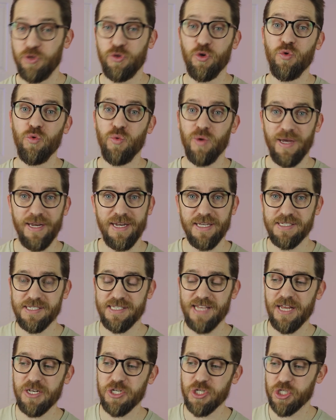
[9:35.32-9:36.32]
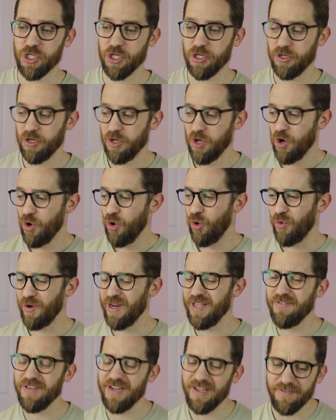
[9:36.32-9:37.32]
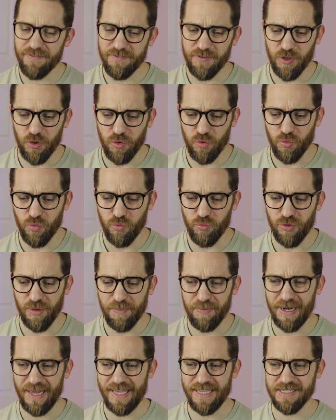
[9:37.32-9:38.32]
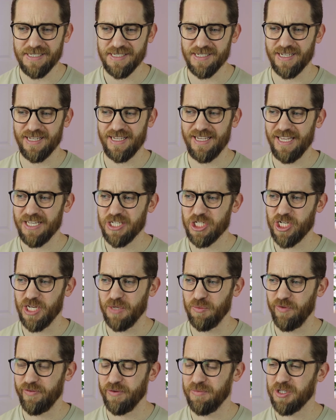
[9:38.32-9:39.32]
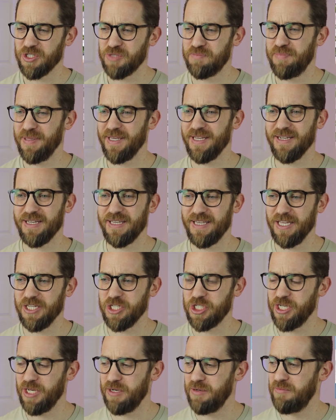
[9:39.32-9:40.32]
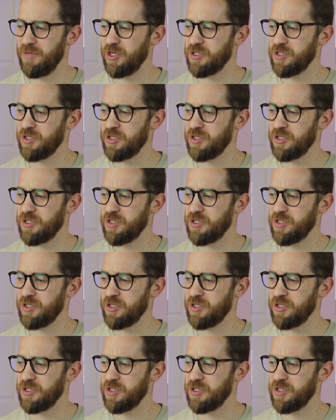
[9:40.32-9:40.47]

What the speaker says: you do an extension, or even if you replace a kitchen with a much bigger kitchen,